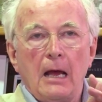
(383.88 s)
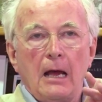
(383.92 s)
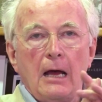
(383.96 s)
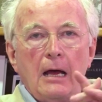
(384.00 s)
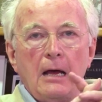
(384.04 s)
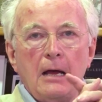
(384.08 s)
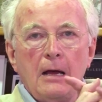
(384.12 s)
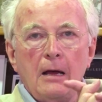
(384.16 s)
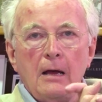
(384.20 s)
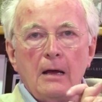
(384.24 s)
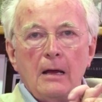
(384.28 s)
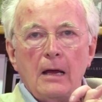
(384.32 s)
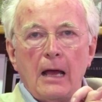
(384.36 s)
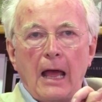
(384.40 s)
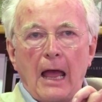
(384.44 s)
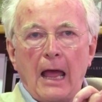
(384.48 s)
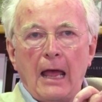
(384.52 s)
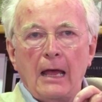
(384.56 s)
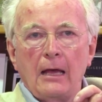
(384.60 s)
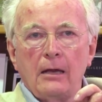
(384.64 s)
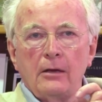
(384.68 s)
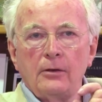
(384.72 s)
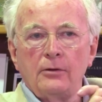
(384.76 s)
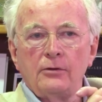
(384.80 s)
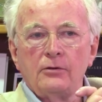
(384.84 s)

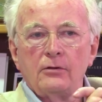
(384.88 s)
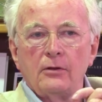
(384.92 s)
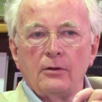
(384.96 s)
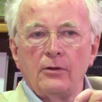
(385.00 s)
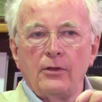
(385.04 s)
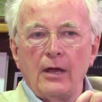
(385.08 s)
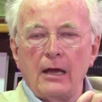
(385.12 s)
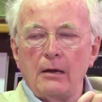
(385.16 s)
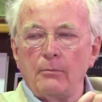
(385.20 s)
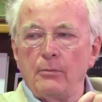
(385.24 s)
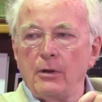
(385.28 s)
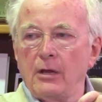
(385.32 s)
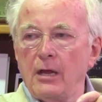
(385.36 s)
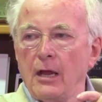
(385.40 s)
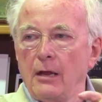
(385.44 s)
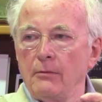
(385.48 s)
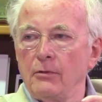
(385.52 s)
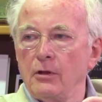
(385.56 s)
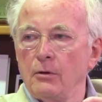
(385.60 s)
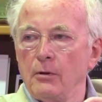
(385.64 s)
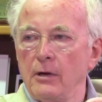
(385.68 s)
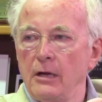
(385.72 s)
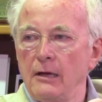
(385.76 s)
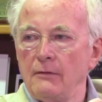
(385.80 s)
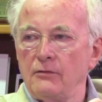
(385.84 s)
And that became
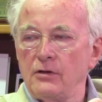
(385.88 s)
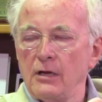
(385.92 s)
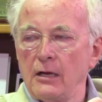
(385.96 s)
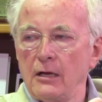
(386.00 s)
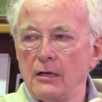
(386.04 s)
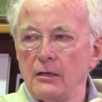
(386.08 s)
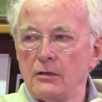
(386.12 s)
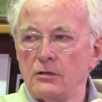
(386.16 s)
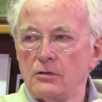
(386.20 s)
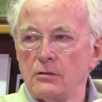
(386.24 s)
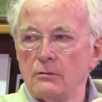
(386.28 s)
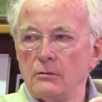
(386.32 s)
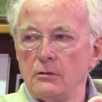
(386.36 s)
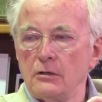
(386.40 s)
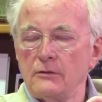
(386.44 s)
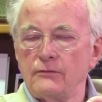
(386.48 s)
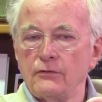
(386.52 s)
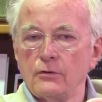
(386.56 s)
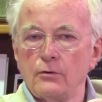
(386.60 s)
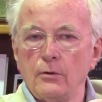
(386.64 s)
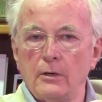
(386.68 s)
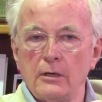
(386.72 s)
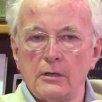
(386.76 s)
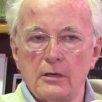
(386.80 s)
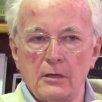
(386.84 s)
the way of telling stories
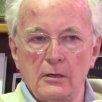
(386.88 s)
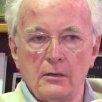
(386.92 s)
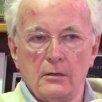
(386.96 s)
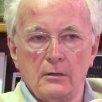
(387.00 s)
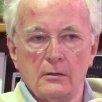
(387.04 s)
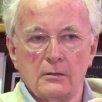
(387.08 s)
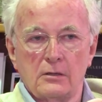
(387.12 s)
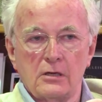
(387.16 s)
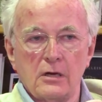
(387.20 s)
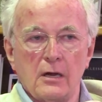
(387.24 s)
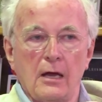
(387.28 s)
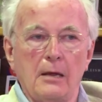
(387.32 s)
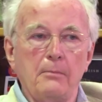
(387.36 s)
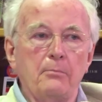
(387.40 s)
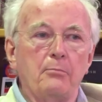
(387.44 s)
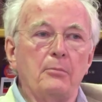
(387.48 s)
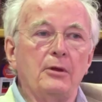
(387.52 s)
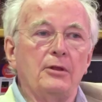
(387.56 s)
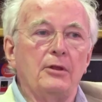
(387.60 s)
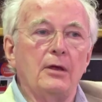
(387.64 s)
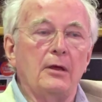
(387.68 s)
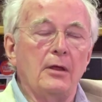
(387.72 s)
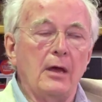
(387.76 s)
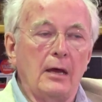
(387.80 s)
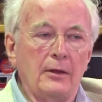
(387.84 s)
for quite a long time.
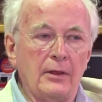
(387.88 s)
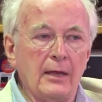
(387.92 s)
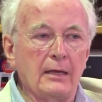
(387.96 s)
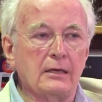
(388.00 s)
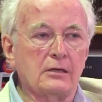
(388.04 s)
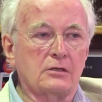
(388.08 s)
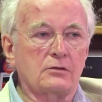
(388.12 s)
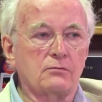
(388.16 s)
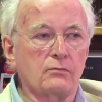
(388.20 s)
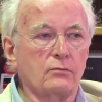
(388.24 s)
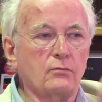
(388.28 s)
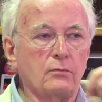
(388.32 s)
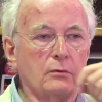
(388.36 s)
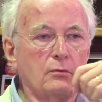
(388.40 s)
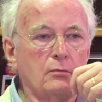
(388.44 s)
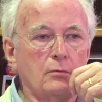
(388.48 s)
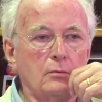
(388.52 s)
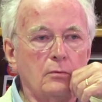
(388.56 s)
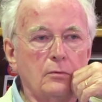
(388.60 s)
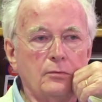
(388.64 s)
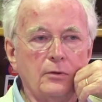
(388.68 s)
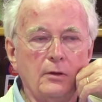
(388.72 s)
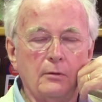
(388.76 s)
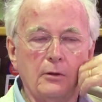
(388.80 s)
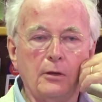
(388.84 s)
But that's
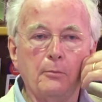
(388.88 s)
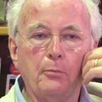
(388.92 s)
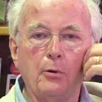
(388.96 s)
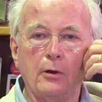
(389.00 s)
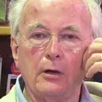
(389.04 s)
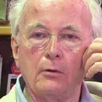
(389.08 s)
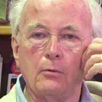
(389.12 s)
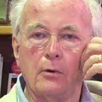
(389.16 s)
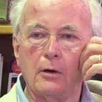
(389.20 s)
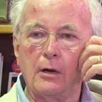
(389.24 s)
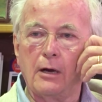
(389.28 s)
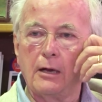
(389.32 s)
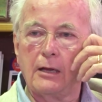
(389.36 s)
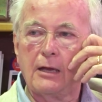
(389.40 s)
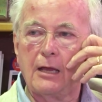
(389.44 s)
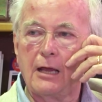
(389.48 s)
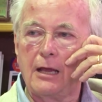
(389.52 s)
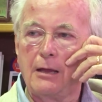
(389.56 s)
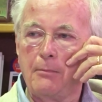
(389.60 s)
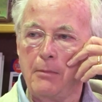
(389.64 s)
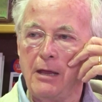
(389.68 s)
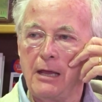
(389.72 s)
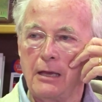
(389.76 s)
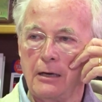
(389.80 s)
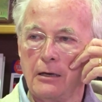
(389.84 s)
the point where I
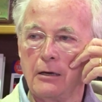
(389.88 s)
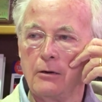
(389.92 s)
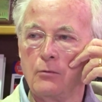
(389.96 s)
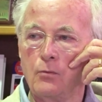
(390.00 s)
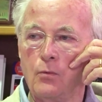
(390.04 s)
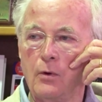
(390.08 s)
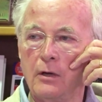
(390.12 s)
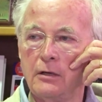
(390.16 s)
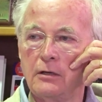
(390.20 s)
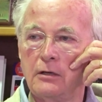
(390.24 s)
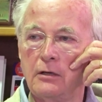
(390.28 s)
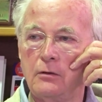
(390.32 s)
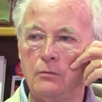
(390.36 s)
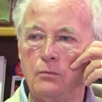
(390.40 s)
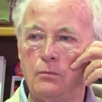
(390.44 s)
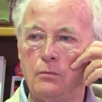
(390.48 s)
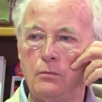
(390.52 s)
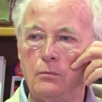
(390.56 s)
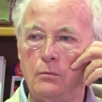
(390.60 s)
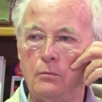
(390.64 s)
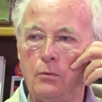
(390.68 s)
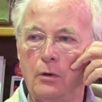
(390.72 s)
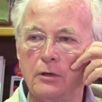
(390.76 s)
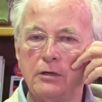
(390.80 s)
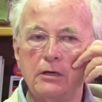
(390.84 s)
came in and wondered
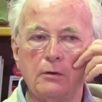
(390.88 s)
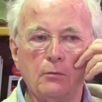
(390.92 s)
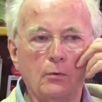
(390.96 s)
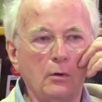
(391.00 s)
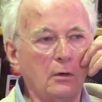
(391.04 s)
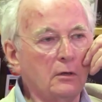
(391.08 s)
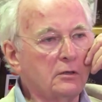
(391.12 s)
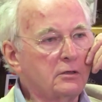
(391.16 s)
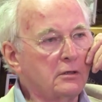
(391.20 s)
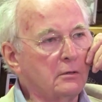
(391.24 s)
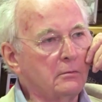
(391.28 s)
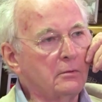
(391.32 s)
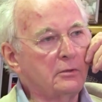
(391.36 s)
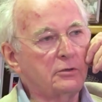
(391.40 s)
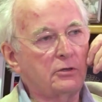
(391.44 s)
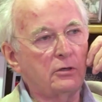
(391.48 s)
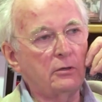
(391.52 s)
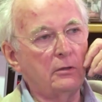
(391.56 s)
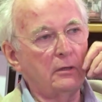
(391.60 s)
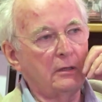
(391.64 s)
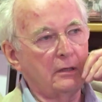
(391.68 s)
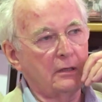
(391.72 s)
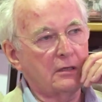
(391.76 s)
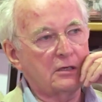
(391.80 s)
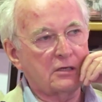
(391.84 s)
what it was that was
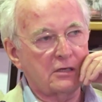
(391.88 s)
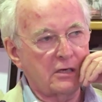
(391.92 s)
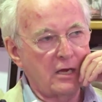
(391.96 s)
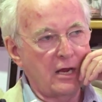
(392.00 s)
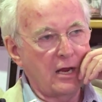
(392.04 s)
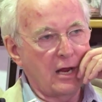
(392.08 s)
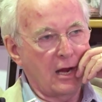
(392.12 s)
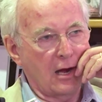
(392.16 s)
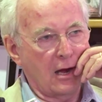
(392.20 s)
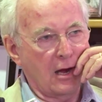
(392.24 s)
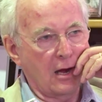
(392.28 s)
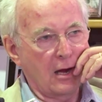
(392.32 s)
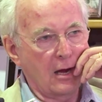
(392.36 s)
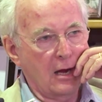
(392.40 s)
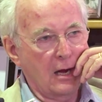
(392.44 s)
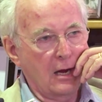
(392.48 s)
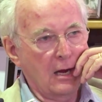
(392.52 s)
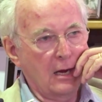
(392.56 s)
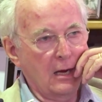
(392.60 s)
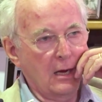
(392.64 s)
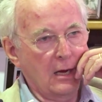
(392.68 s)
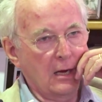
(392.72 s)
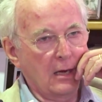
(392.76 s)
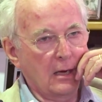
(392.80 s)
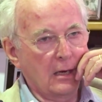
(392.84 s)
doing the seeing.
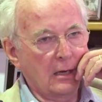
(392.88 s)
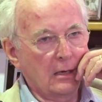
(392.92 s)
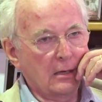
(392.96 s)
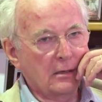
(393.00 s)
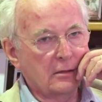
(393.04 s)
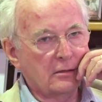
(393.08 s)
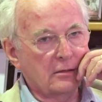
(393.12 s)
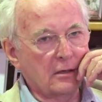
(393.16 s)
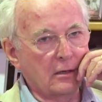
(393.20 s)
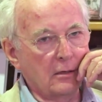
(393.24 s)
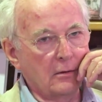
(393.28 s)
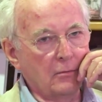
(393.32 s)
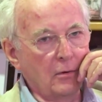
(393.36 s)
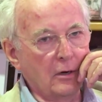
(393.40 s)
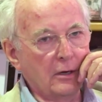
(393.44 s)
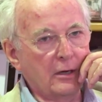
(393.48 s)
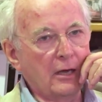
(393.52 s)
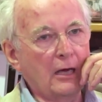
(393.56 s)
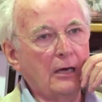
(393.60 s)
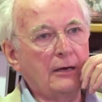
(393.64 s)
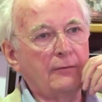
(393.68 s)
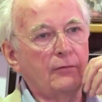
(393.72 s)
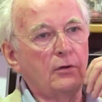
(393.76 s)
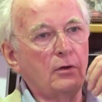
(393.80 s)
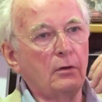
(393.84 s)
So what
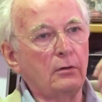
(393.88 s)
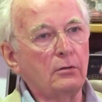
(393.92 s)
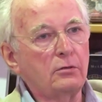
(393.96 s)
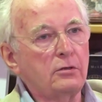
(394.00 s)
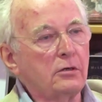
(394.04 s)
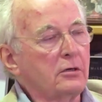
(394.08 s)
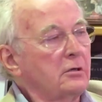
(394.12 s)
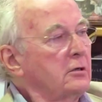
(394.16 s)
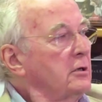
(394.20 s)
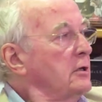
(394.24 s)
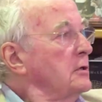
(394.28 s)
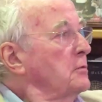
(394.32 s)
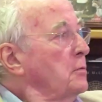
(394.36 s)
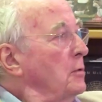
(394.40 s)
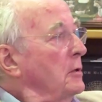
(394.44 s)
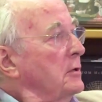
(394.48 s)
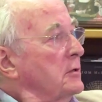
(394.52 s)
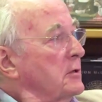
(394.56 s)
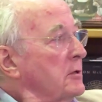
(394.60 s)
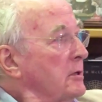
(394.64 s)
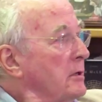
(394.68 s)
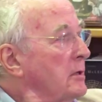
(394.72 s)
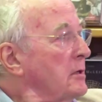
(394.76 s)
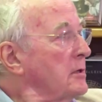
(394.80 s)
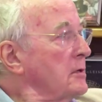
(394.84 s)
kind of consciousness
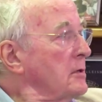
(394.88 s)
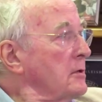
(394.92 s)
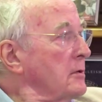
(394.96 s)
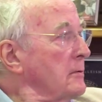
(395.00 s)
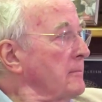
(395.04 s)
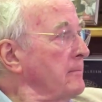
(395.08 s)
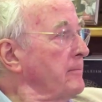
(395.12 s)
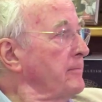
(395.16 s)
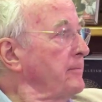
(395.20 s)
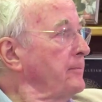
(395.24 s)
was this?